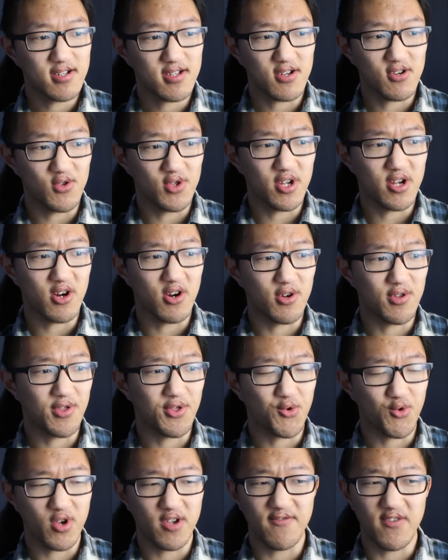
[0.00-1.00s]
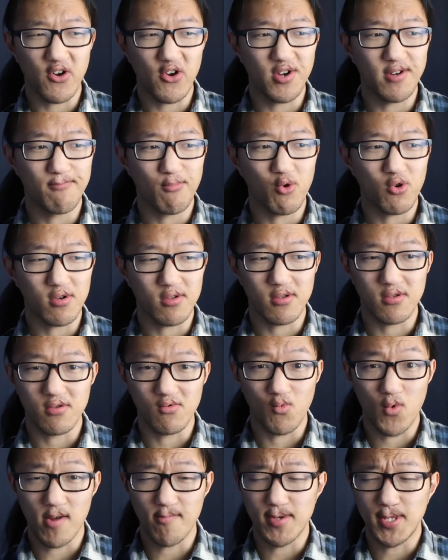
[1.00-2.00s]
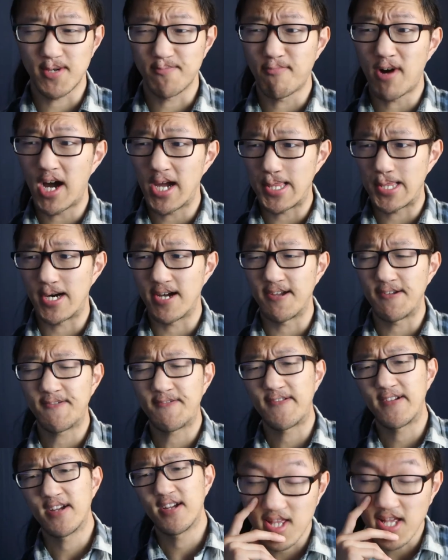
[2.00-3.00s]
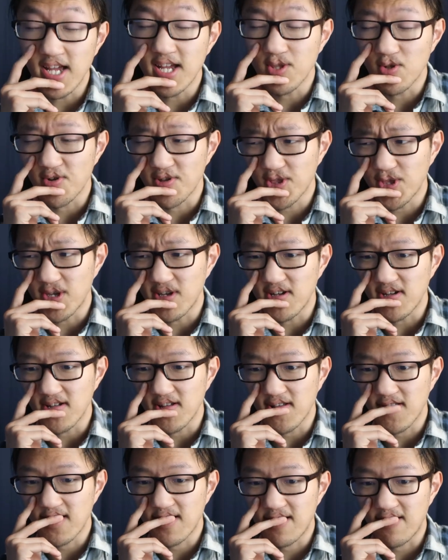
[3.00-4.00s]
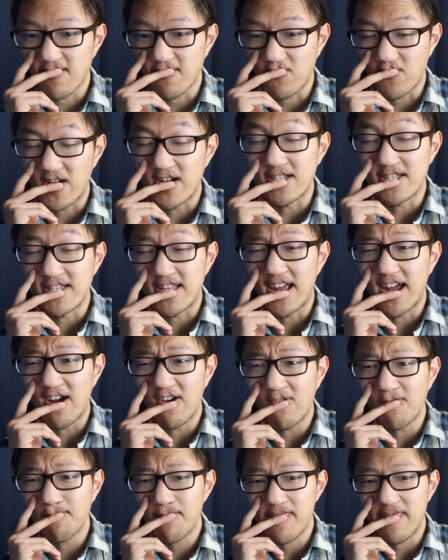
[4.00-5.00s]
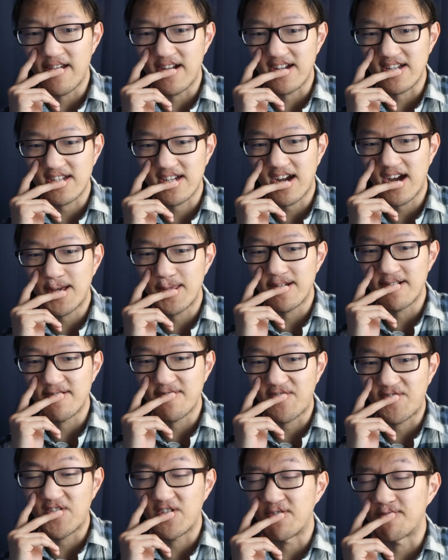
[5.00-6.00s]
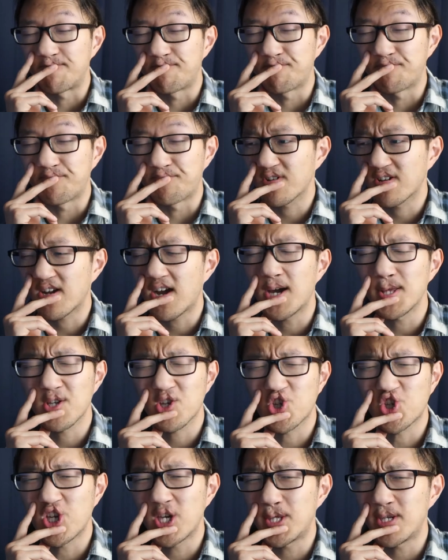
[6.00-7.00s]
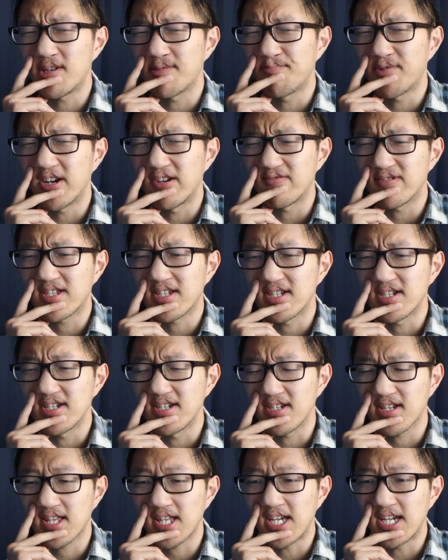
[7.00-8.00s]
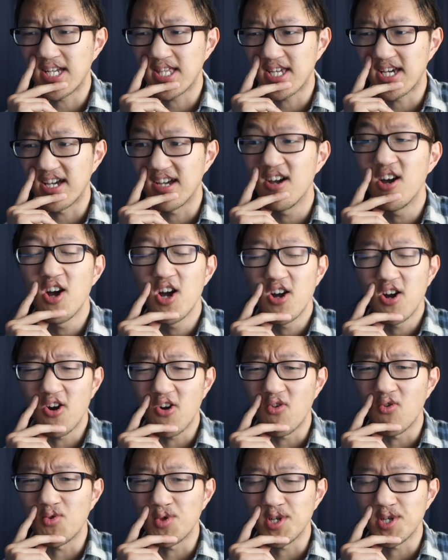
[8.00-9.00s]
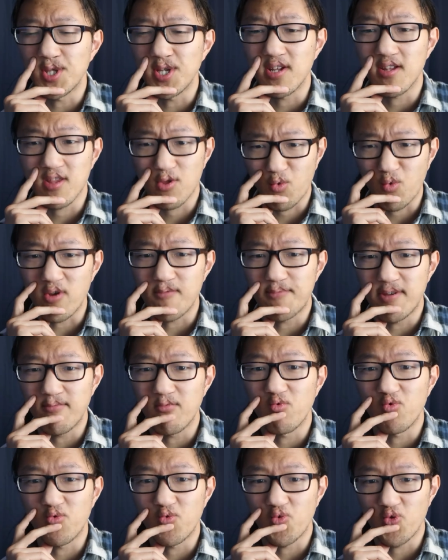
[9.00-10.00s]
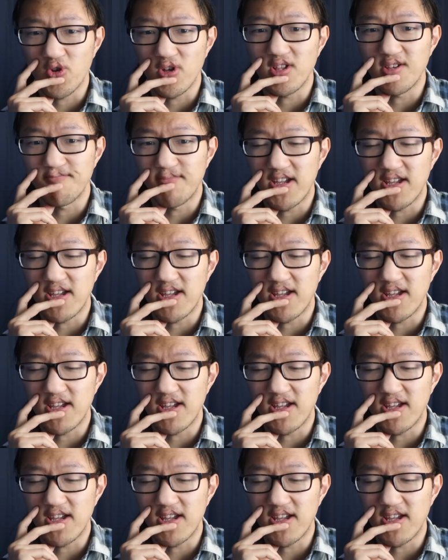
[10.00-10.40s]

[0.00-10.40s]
So they are 3 very important women in my life. Saying those things right now, I kind of feel kind of shitty about saying that only these 3 people would really